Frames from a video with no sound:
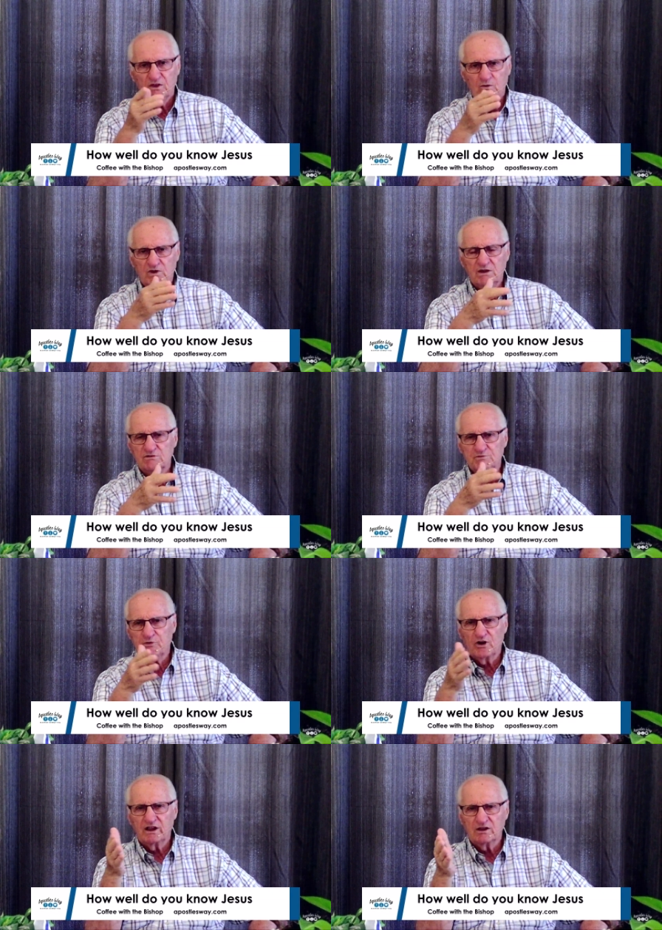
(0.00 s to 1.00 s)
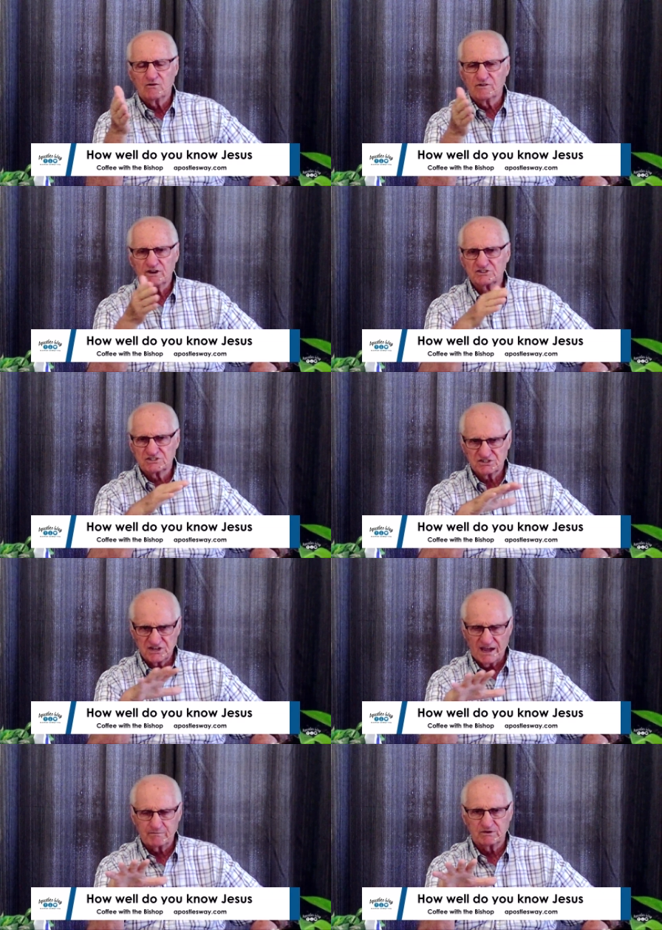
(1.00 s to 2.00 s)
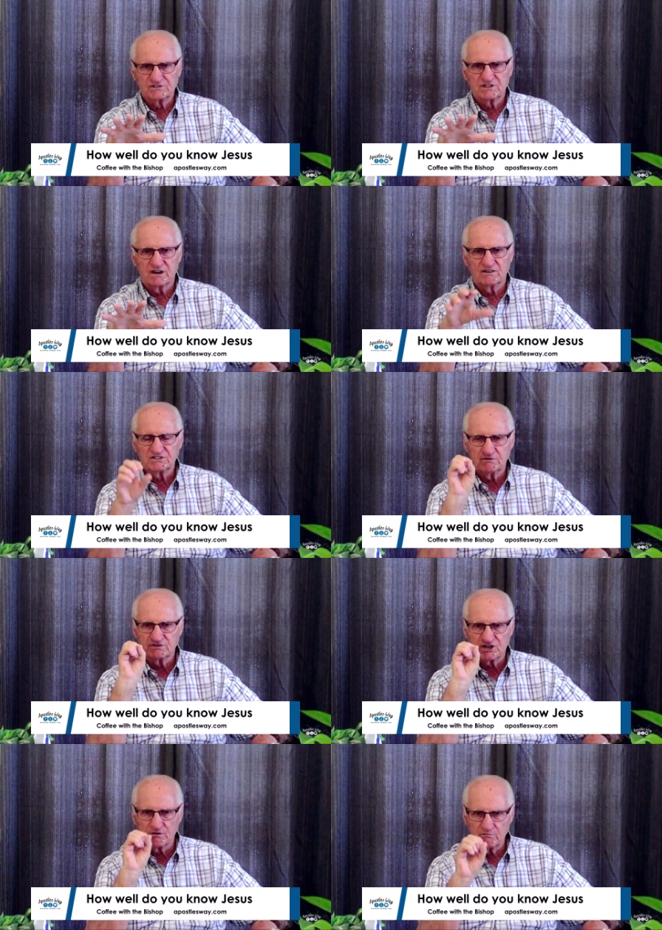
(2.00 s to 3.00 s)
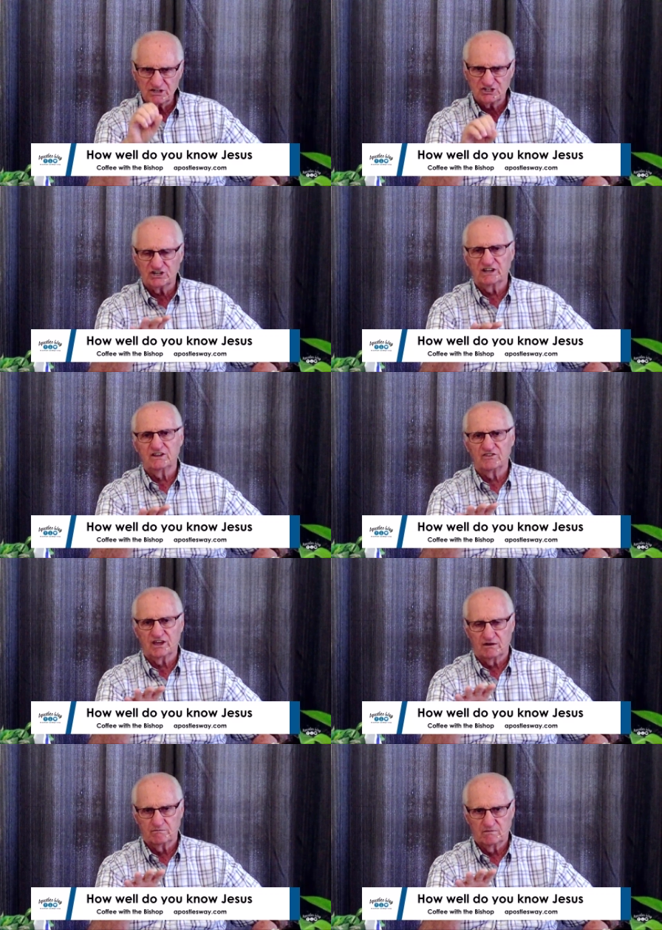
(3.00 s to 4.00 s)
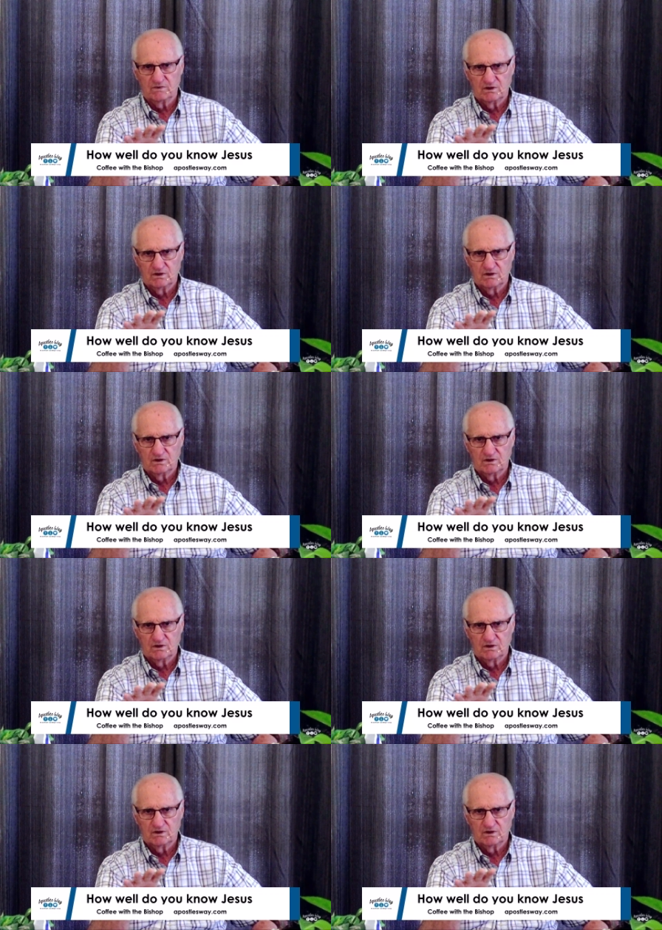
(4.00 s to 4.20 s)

when he was praying over his disciples there, as he was commissioning them,